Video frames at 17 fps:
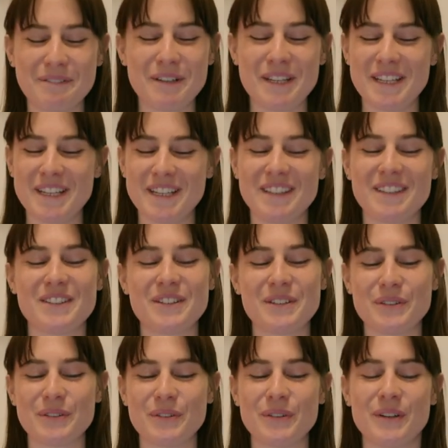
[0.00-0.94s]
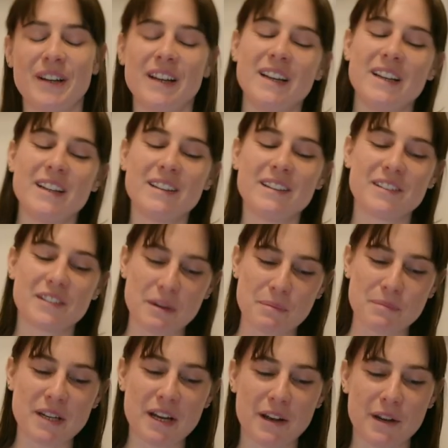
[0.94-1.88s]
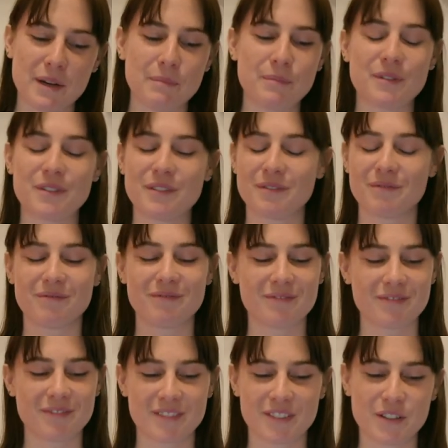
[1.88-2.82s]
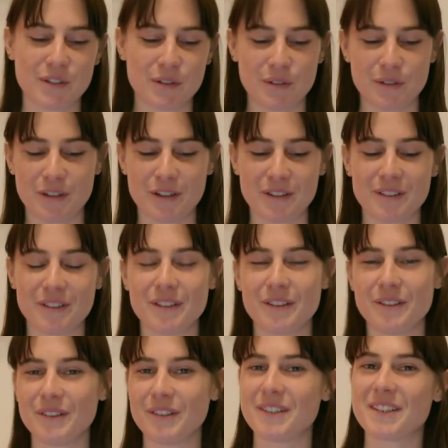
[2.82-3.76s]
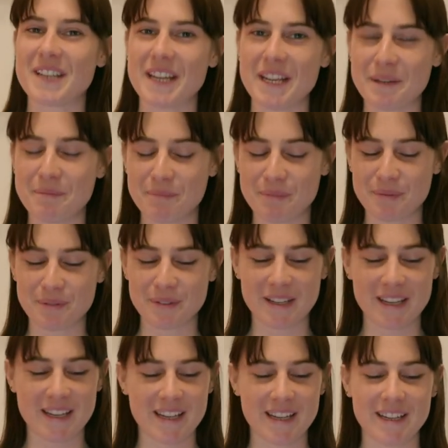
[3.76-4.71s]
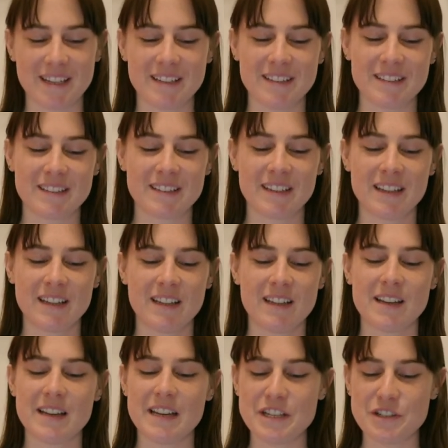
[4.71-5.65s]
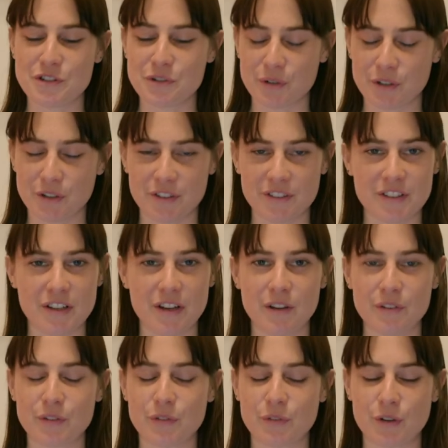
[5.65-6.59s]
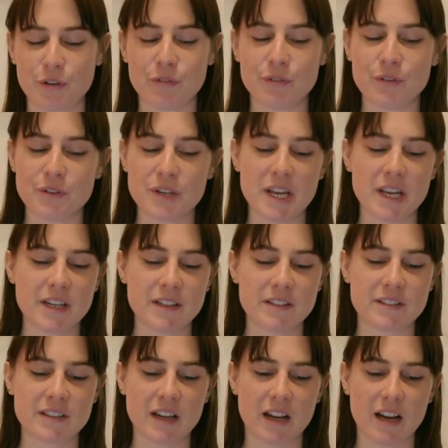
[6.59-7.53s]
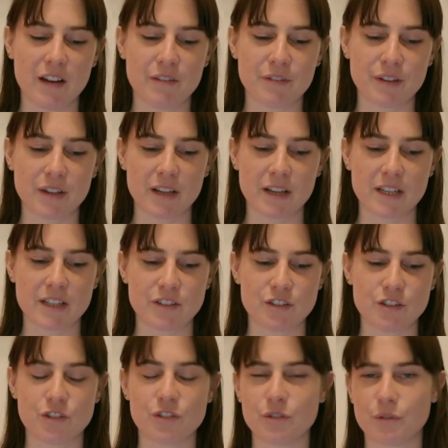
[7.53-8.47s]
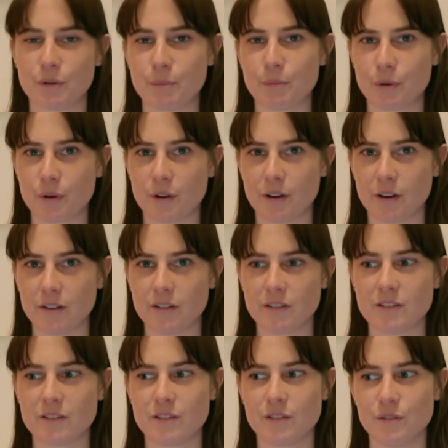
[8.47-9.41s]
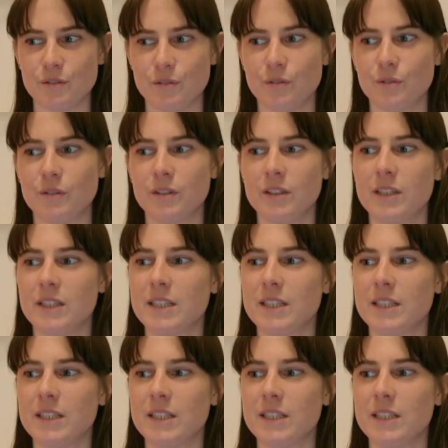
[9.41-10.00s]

We need to sometimes go on a little escape and enjoy ourselves for a few days. I feel like it's just so important to